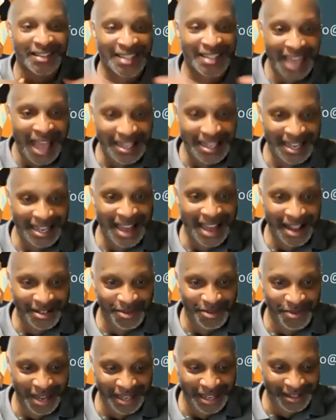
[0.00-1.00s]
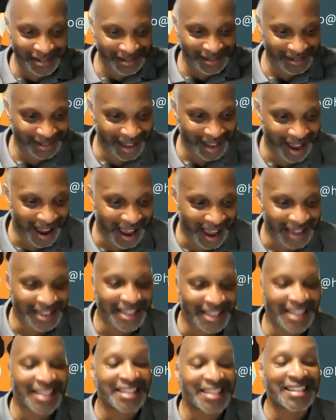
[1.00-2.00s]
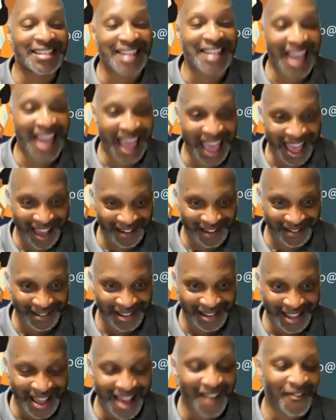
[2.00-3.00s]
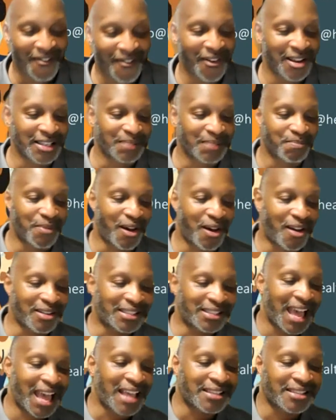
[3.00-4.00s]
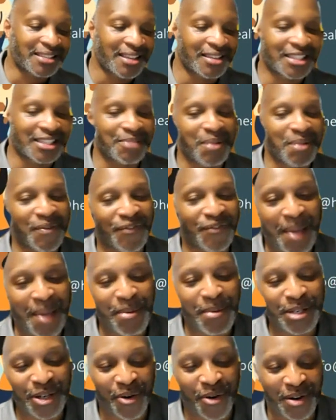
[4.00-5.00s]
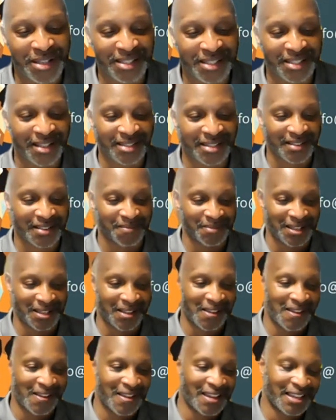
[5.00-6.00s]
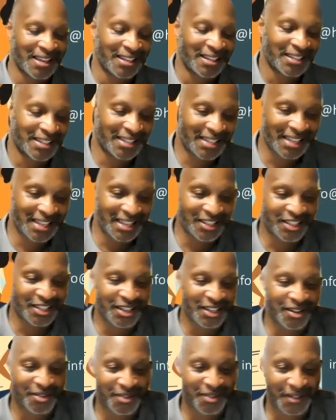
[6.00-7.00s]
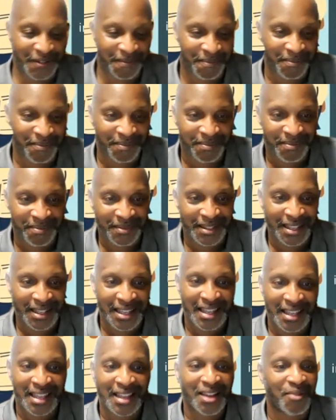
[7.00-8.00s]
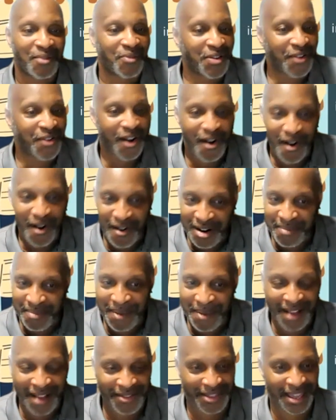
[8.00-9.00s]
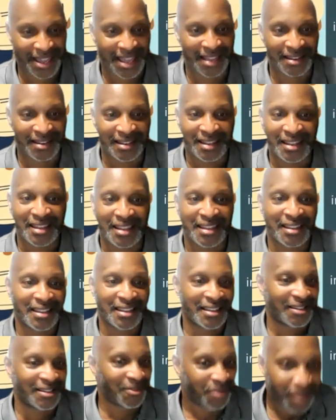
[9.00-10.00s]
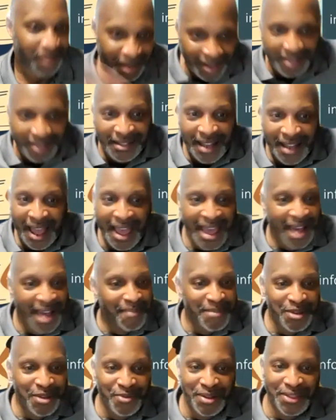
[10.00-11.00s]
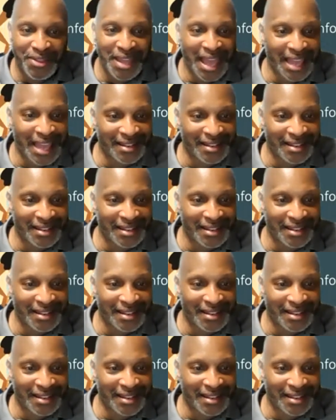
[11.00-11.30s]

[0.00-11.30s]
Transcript: Got that out the way. All right. Now, for this multi-system inflammatory systems disease in children, we've heard about that. Help me with that.